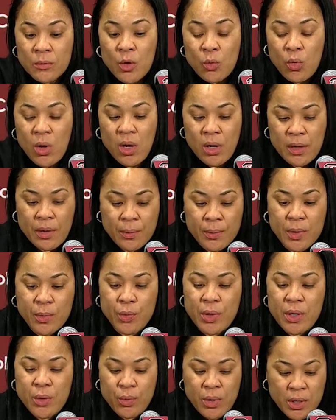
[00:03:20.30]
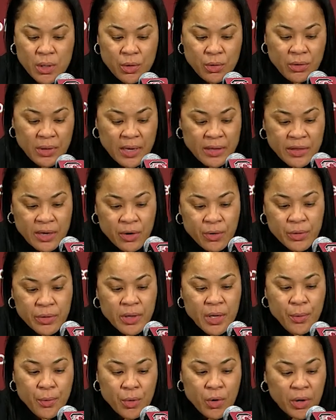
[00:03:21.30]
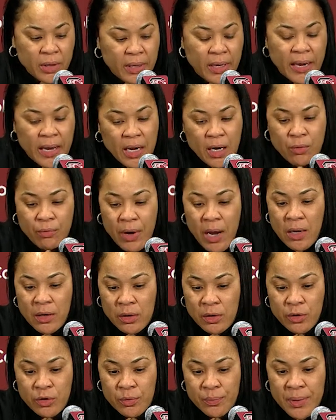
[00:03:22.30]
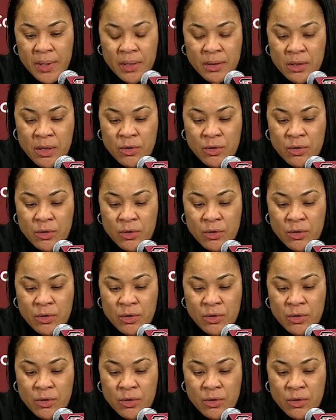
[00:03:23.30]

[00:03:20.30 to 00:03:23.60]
Well, I mean, we knew that they were going to hang around a little bit.